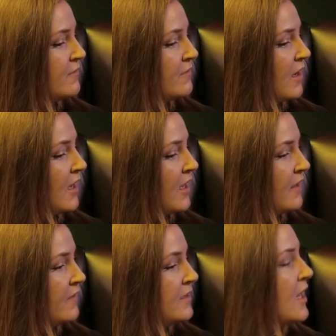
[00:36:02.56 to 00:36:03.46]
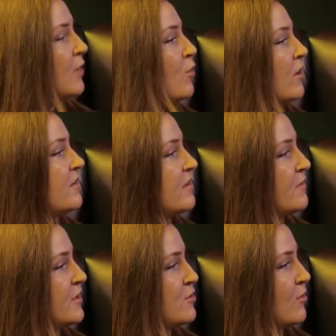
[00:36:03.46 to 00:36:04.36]
of the networked
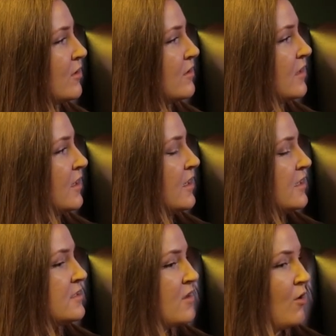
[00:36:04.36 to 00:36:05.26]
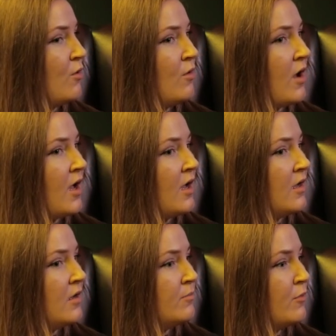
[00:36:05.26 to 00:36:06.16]
individual.
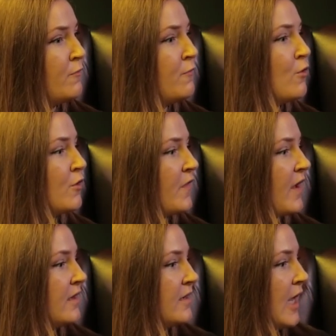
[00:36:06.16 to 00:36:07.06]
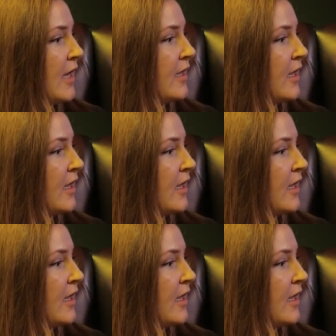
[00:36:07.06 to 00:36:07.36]
So before that, like